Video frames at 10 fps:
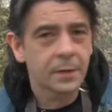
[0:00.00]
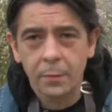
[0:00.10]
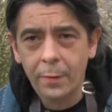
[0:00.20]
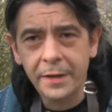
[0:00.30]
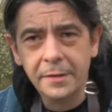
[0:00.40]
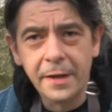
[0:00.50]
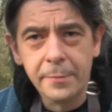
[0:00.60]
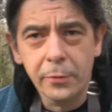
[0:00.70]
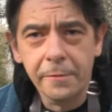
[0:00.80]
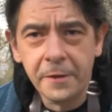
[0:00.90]
Why did I
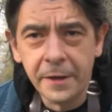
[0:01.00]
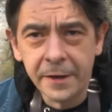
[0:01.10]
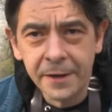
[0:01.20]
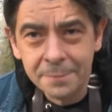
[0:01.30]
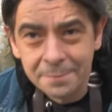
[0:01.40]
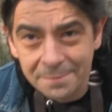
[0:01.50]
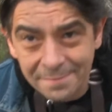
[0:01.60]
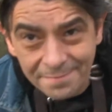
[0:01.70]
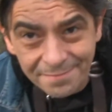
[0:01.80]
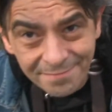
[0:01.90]
move here?
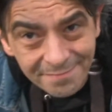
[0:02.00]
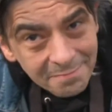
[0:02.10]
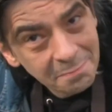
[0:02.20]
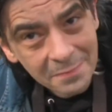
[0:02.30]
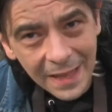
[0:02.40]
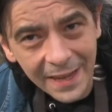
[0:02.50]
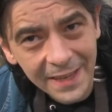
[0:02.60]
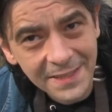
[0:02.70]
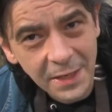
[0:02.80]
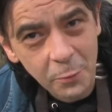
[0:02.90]
I
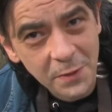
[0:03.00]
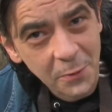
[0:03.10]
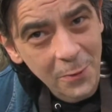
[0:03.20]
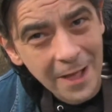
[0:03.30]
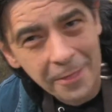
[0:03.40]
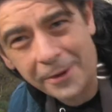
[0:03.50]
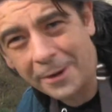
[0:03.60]
guess it was the weather.